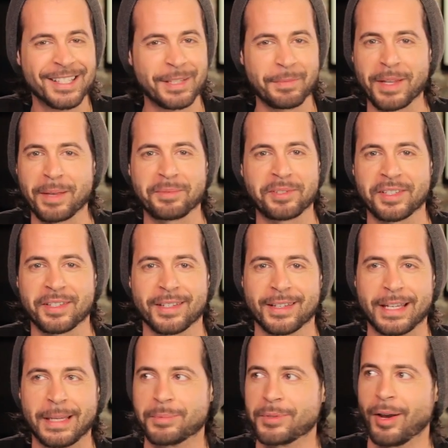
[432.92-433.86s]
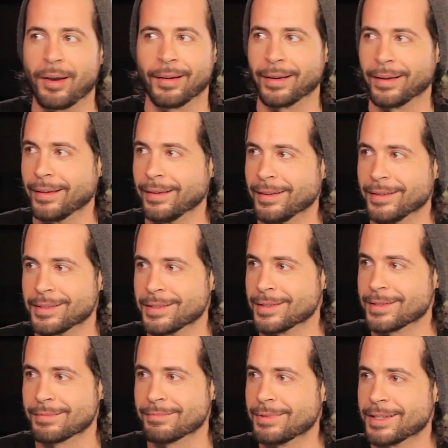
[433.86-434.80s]
sometimes just keep talking and it
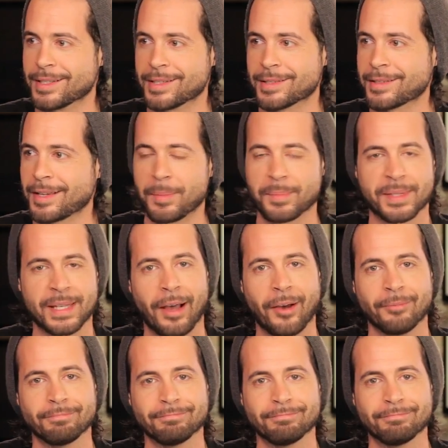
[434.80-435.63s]
just it just comes out.